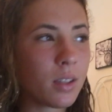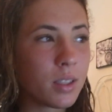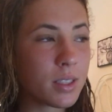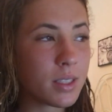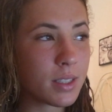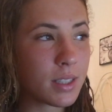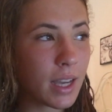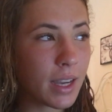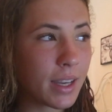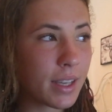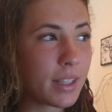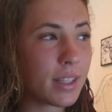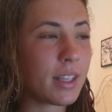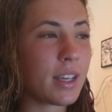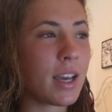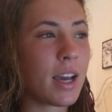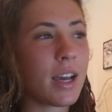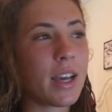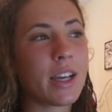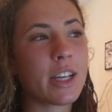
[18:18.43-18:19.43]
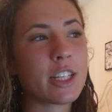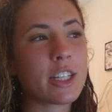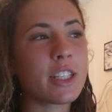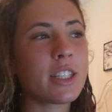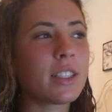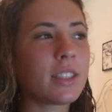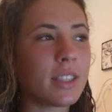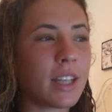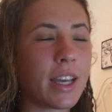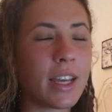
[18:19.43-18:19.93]
Secondly, I
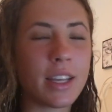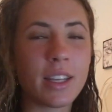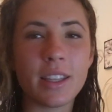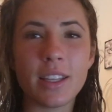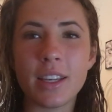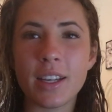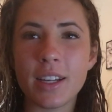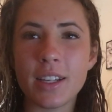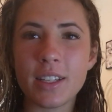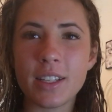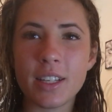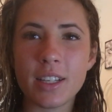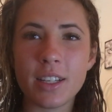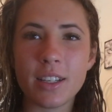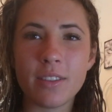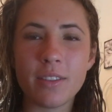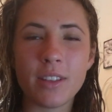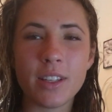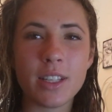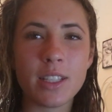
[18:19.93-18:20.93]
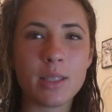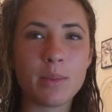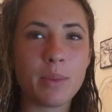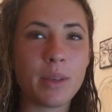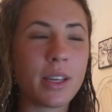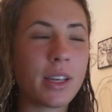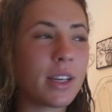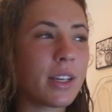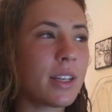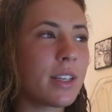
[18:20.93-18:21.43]
actually like the idea of this
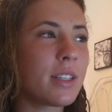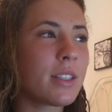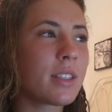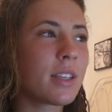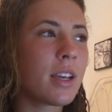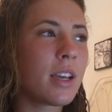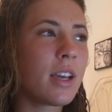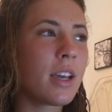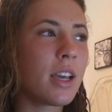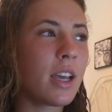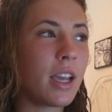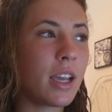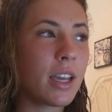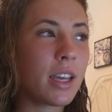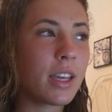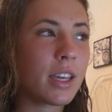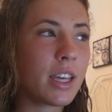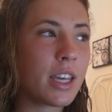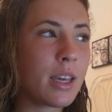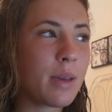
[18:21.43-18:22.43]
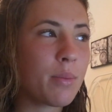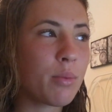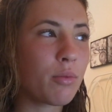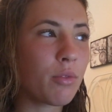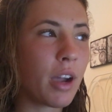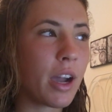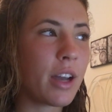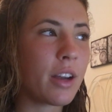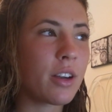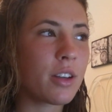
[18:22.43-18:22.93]
because it can keep
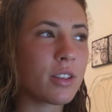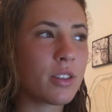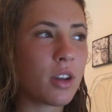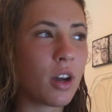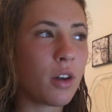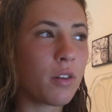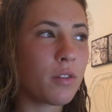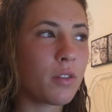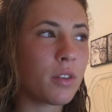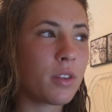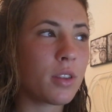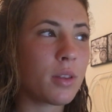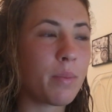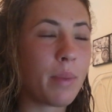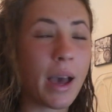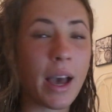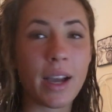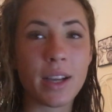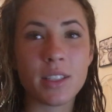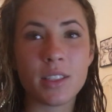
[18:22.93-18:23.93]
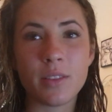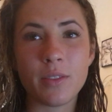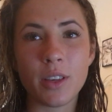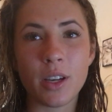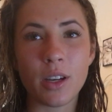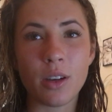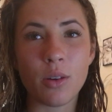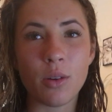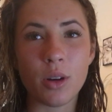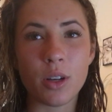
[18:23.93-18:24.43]
riders off of the backs of
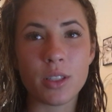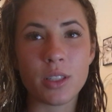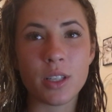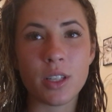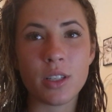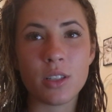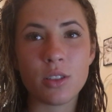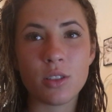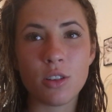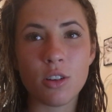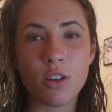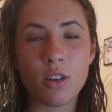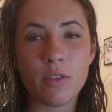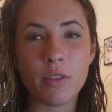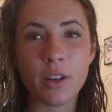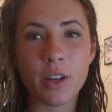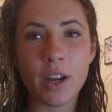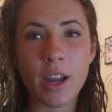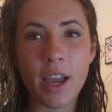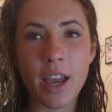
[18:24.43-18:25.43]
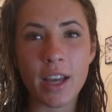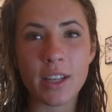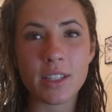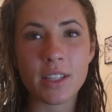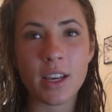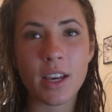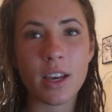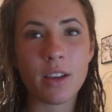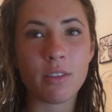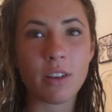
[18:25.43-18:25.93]
young horses. So if you're
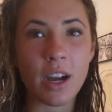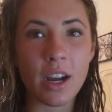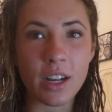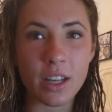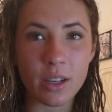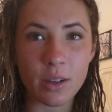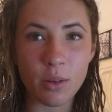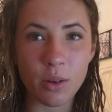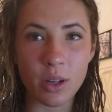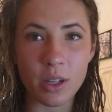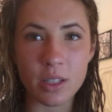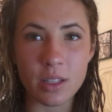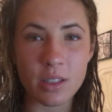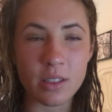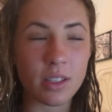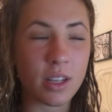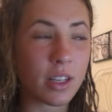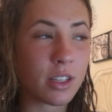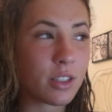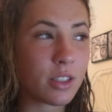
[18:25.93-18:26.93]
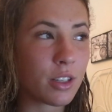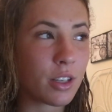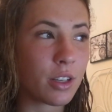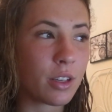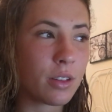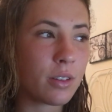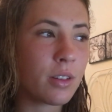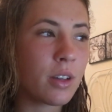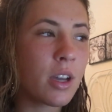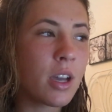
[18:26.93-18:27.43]
anti-riding horses at
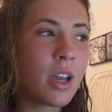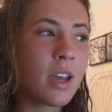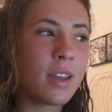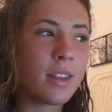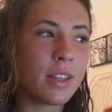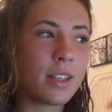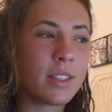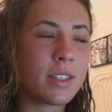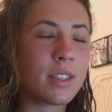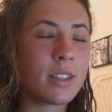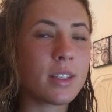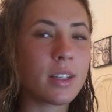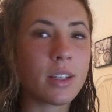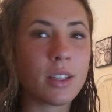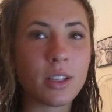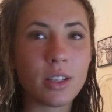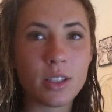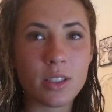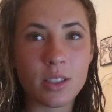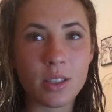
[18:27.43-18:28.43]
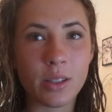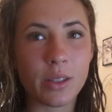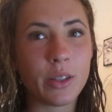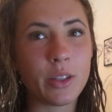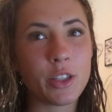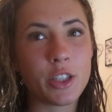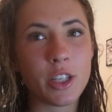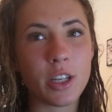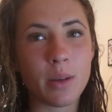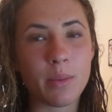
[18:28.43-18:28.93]
2, this is a good
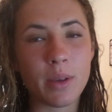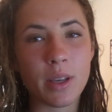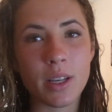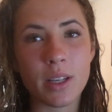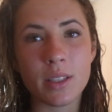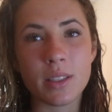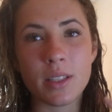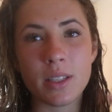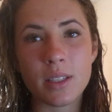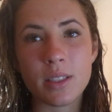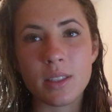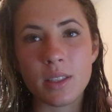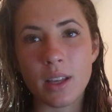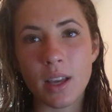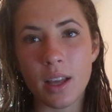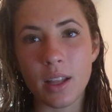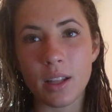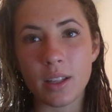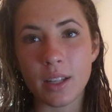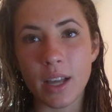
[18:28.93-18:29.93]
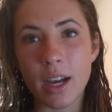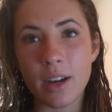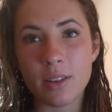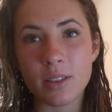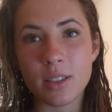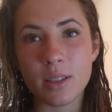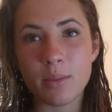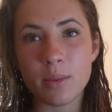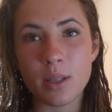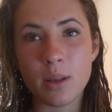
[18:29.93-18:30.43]
solution, because this
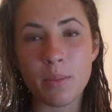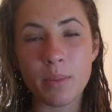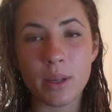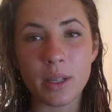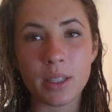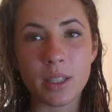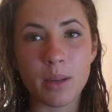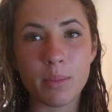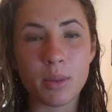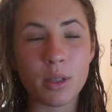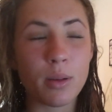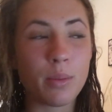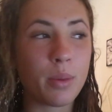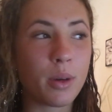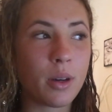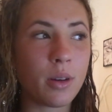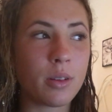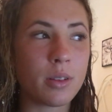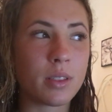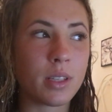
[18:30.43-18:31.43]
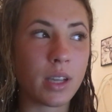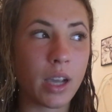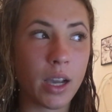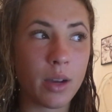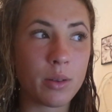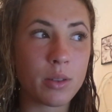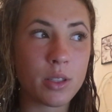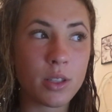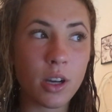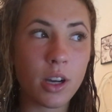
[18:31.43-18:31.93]
allows them to build up their bones, like
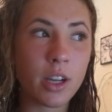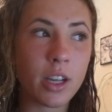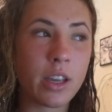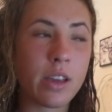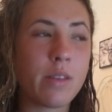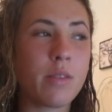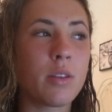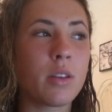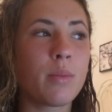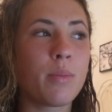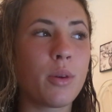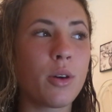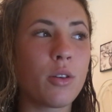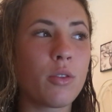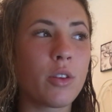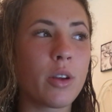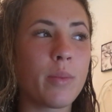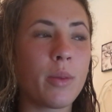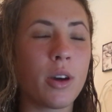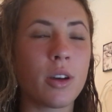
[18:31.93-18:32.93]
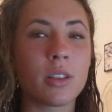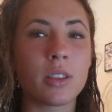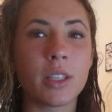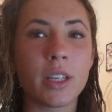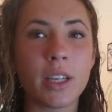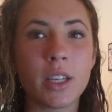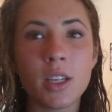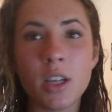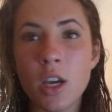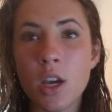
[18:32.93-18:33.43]
I was talking about with bone
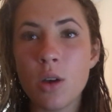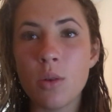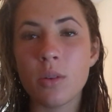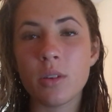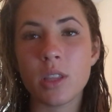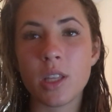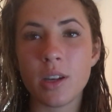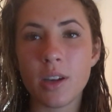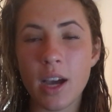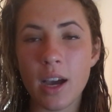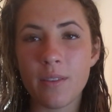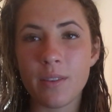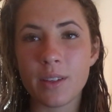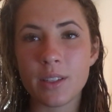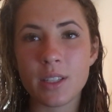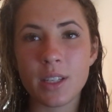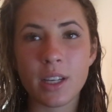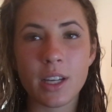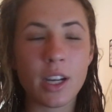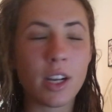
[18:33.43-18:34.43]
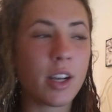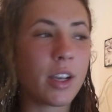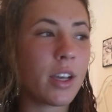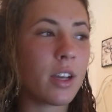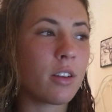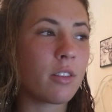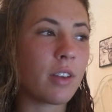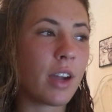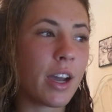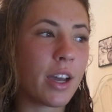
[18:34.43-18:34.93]
remodeling, without having to carry
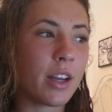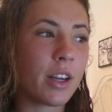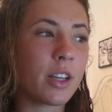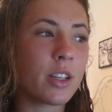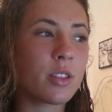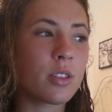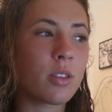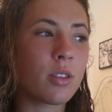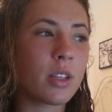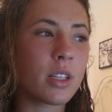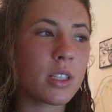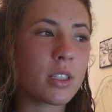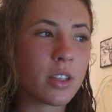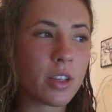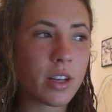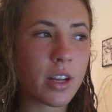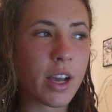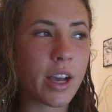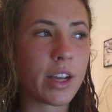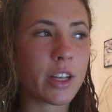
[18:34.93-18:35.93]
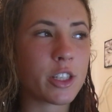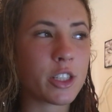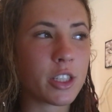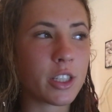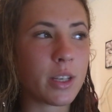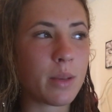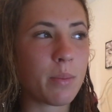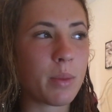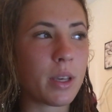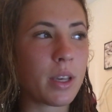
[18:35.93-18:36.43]
a rider. So this could
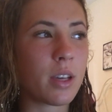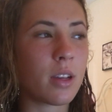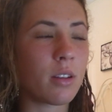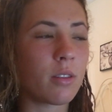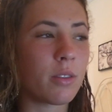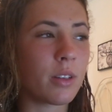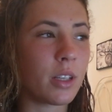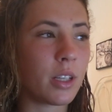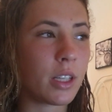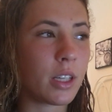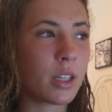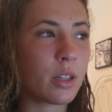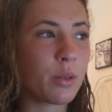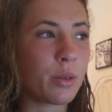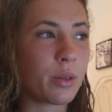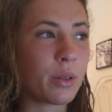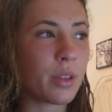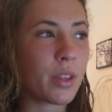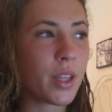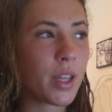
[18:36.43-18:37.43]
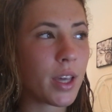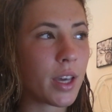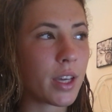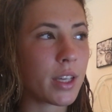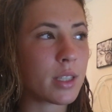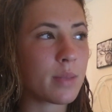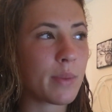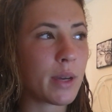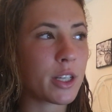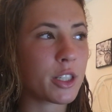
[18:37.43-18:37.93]
actually be a really cool thing,
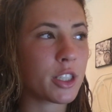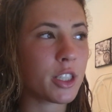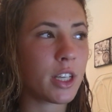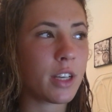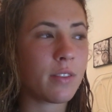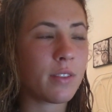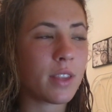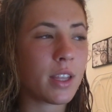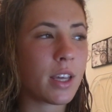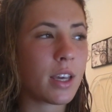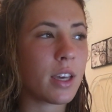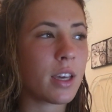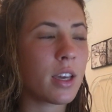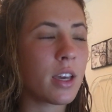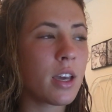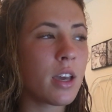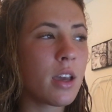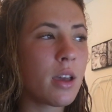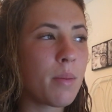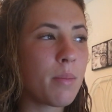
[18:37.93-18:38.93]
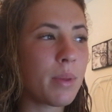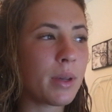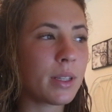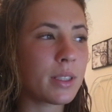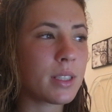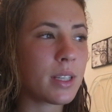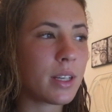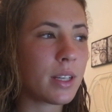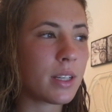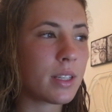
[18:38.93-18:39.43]
especially if they
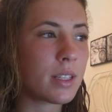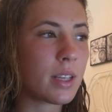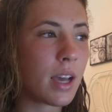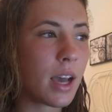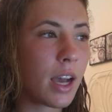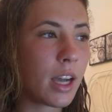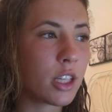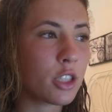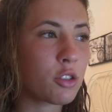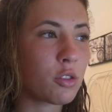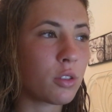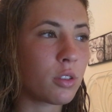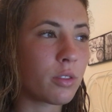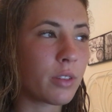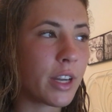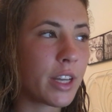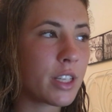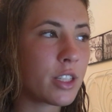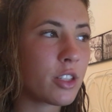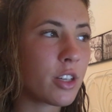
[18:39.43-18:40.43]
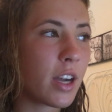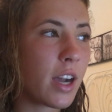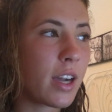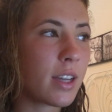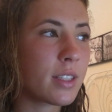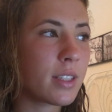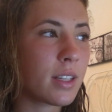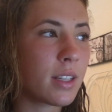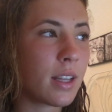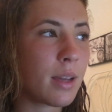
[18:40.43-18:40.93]
built it into actual
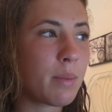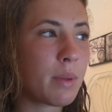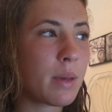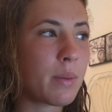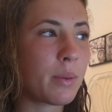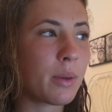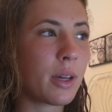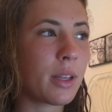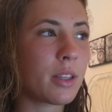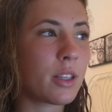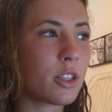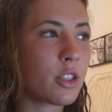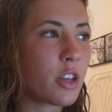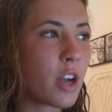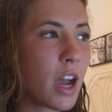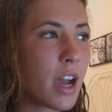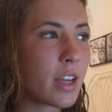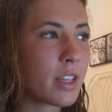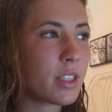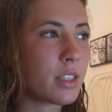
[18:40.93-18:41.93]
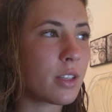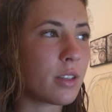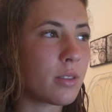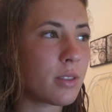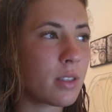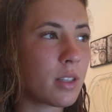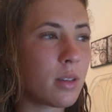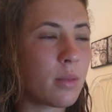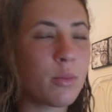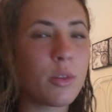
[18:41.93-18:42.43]
racetracks and let people at the tracks
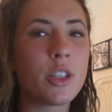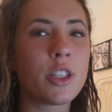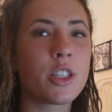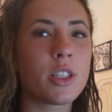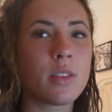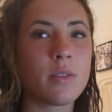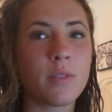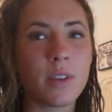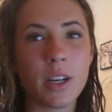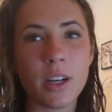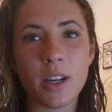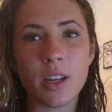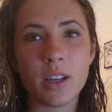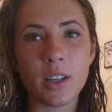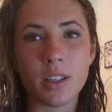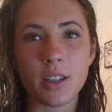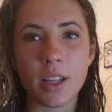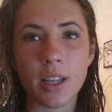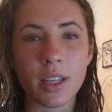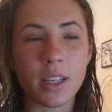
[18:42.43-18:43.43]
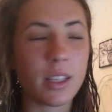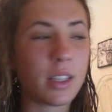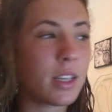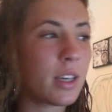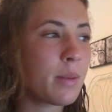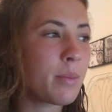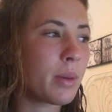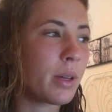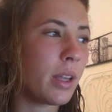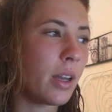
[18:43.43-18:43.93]
use them, which is very
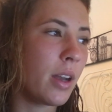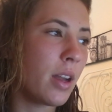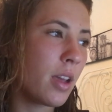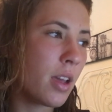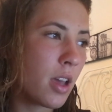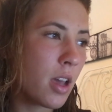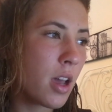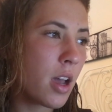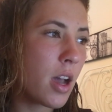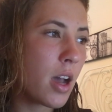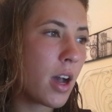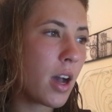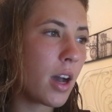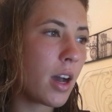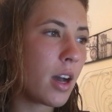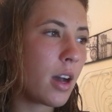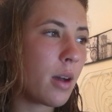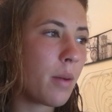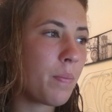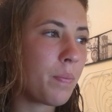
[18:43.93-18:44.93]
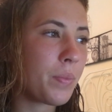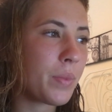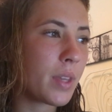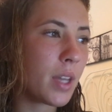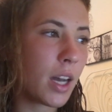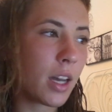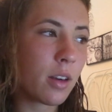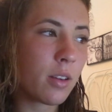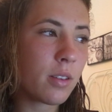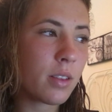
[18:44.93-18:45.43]
unlikely, but
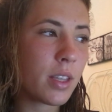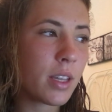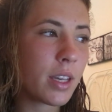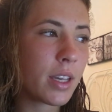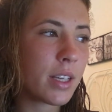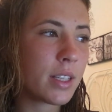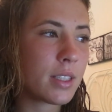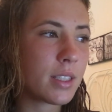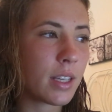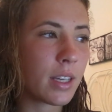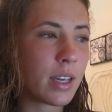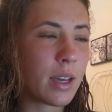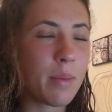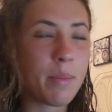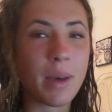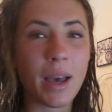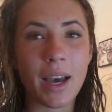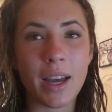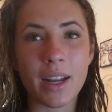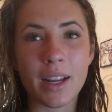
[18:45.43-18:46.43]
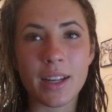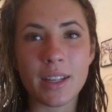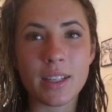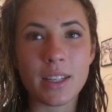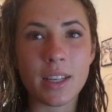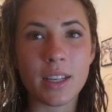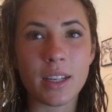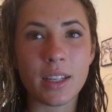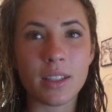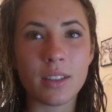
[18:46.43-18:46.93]
I don't think it's like a bad
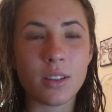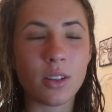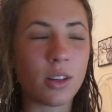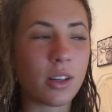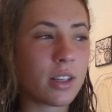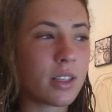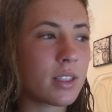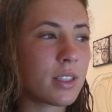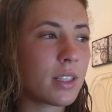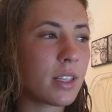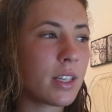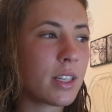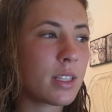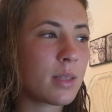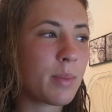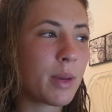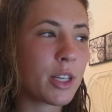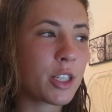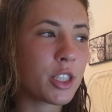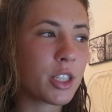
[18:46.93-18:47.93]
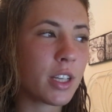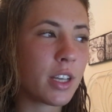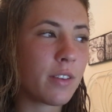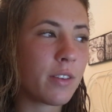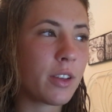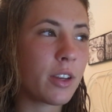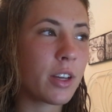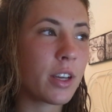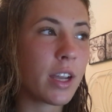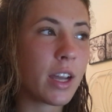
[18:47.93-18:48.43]
idea, honestly, especially
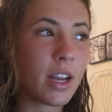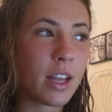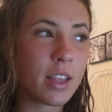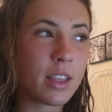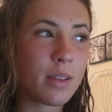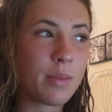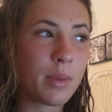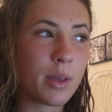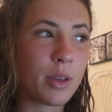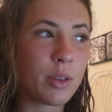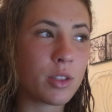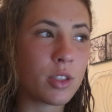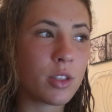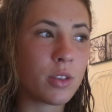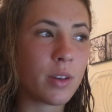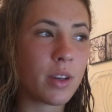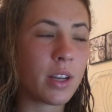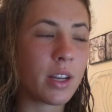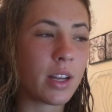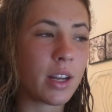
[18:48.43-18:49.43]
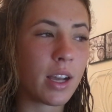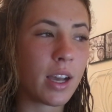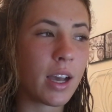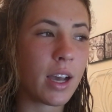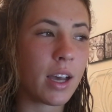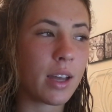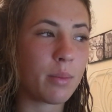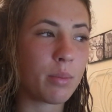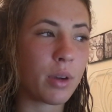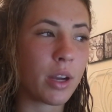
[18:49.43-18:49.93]
if you're getting them used to it and it
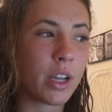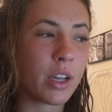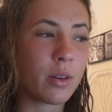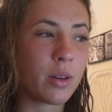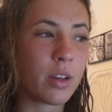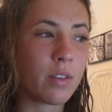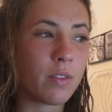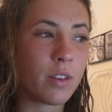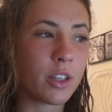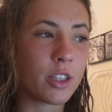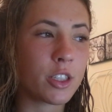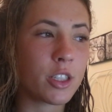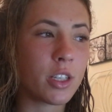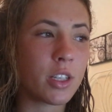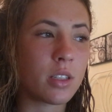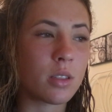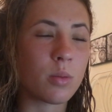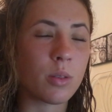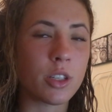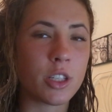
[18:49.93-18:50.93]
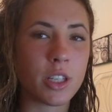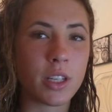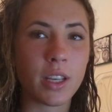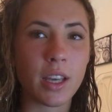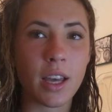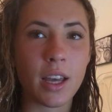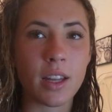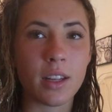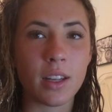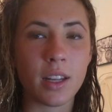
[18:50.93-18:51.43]
had breakaway functions, which
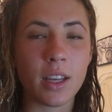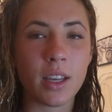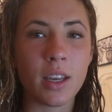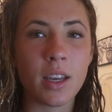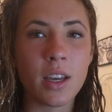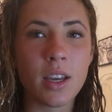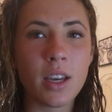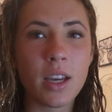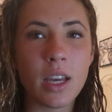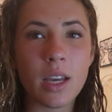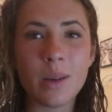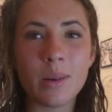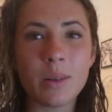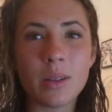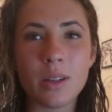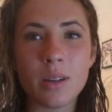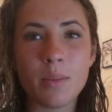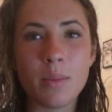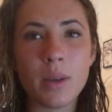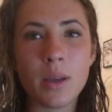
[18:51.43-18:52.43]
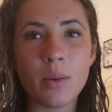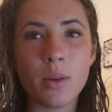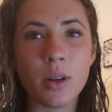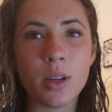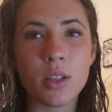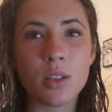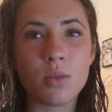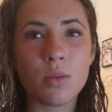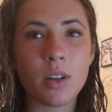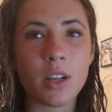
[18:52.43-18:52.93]
again, like, it wouldn't be
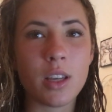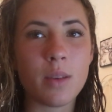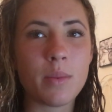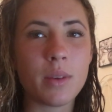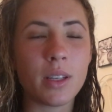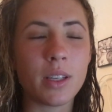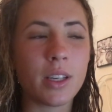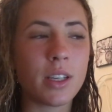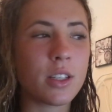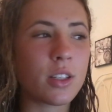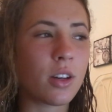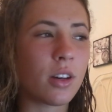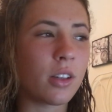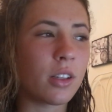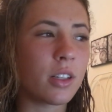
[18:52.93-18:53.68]
worth $20 million